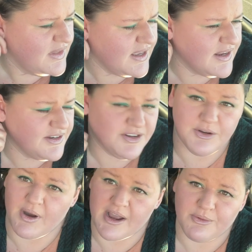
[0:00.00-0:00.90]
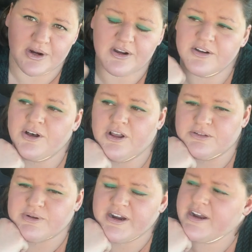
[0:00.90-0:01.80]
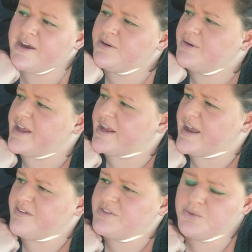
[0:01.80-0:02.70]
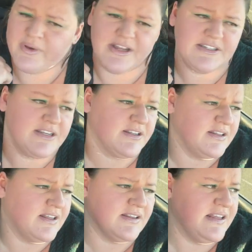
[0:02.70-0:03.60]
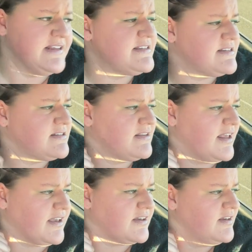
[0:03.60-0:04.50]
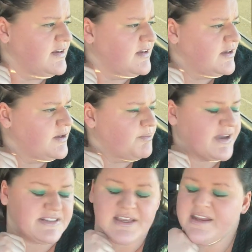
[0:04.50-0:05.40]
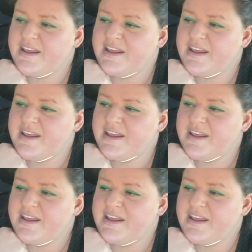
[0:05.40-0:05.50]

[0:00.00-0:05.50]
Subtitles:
And, you know, I work on call right now, and I have to wait till at least, like, by 10